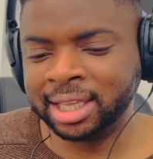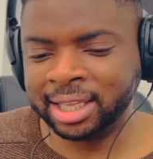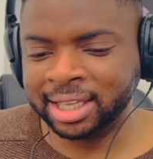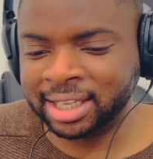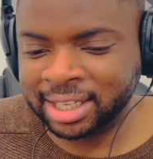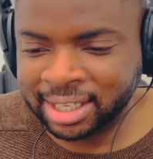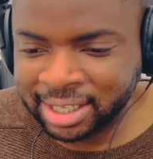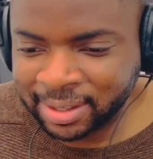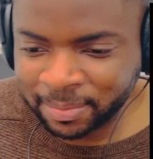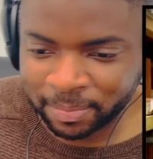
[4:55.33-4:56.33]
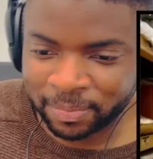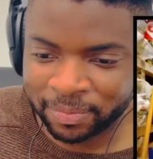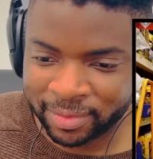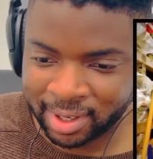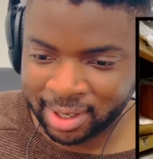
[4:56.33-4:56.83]

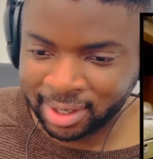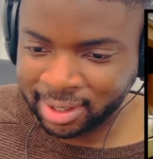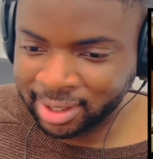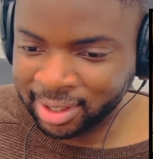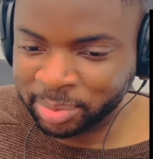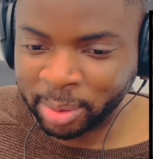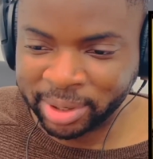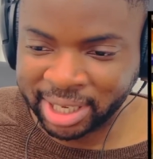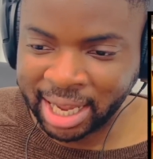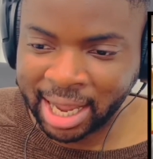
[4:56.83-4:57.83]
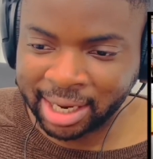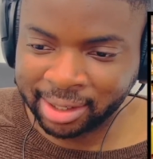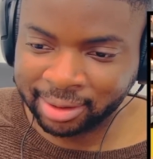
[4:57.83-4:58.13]
Probably can.